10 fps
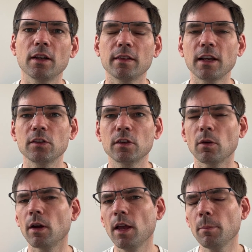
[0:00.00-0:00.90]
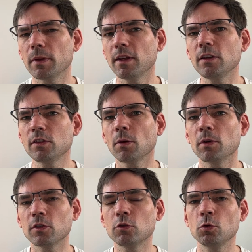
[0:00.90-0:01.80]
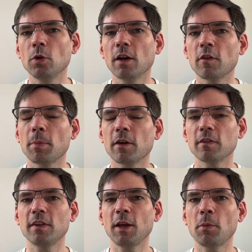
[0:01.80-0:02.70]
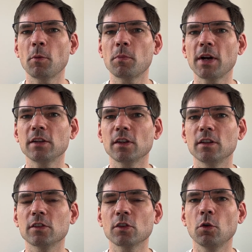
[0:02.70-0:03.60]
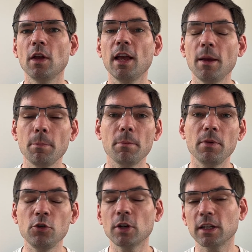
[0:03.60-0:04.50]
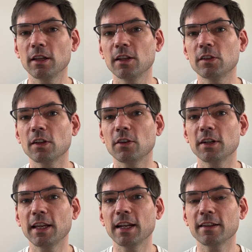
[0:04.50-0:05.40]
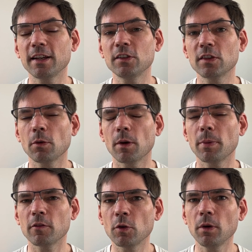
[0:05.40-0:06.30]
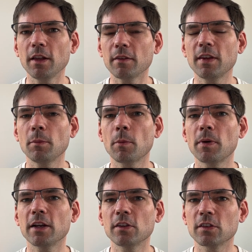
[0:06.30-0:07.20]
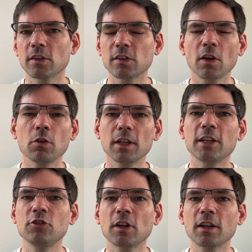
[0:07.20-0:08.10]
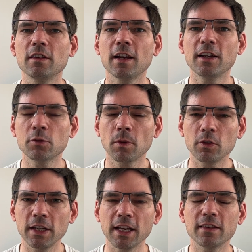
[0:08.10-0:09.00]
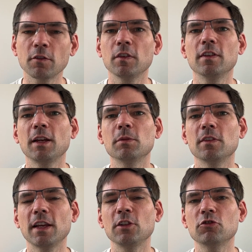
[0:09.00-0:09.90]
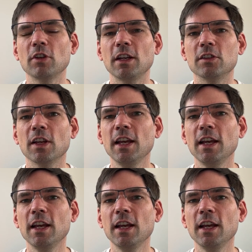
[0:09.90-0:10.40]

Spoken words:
a dice tower. But dice towers do have a bit of table presence. So you can consider getting a dice tower. But if you want a table presence and still like chucking dice, well, you can get different types of dice trays